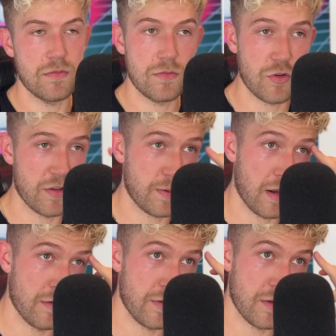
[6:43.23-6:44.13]

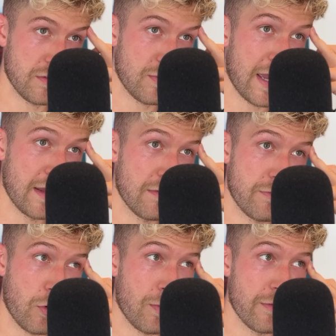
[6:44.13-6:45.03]
Trustpilot reviews rated
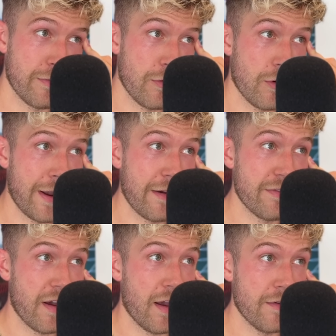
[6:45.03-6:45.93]
4.4 out of
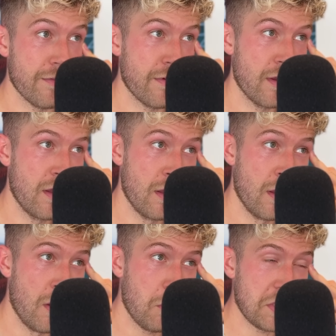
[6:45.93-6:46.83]
5,
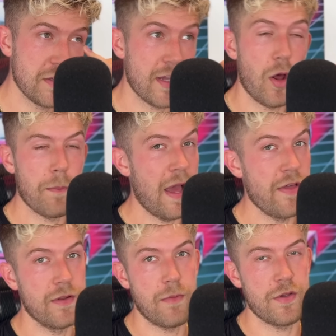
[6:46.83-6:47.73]
which is a lot better
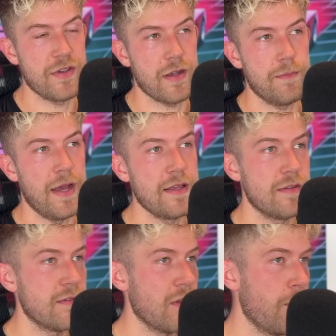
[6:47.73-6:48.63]
than most of our
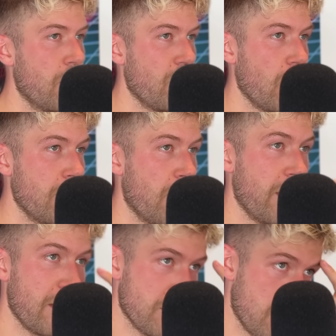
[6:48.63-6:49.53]
competitors, a lot more volume on
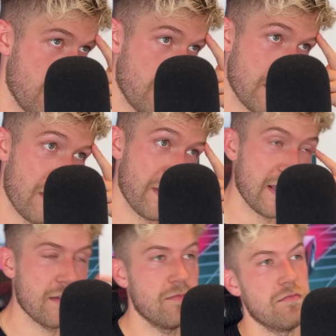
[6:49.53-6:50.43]
there as well. And I
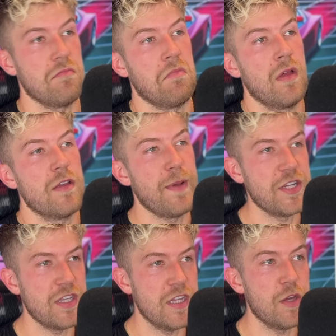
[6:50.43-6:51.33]
think,
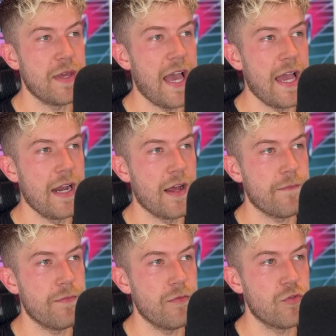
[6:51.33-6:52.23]
especially in the UK, like
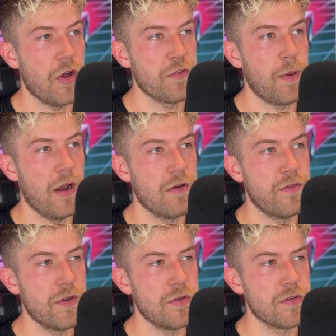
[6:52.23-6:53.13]
Trustpilot
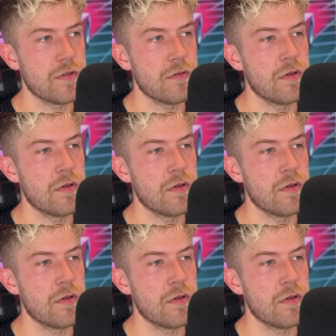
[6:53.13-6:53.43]
reviews